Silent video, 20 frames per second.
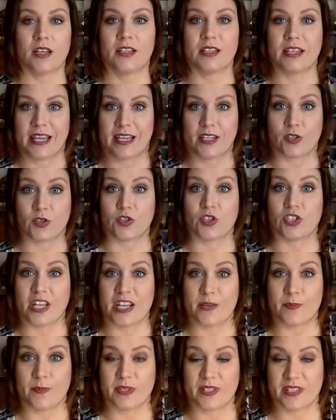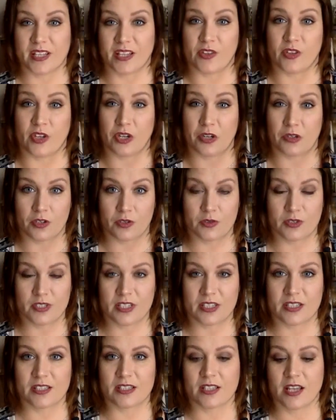candle shapes and their
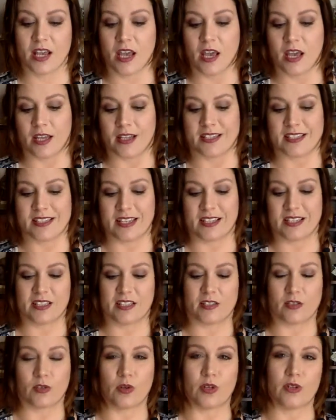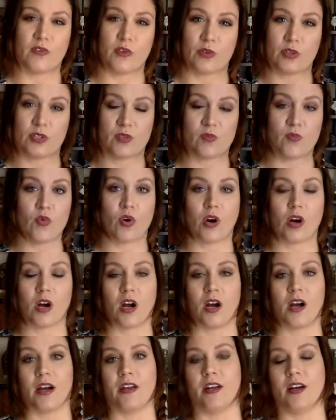uses. Instead, this is going to focus more
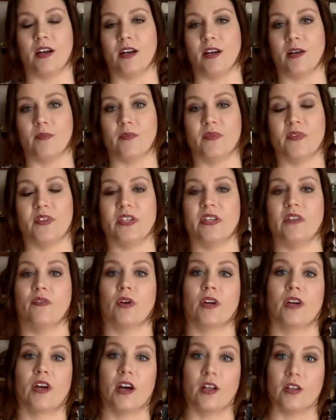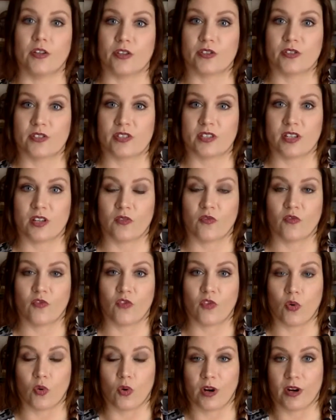on the different colors
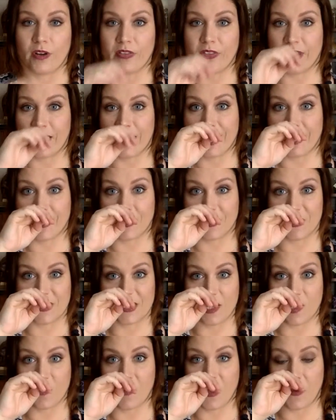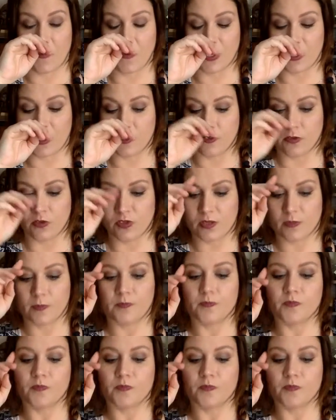for the candles that you may want to use.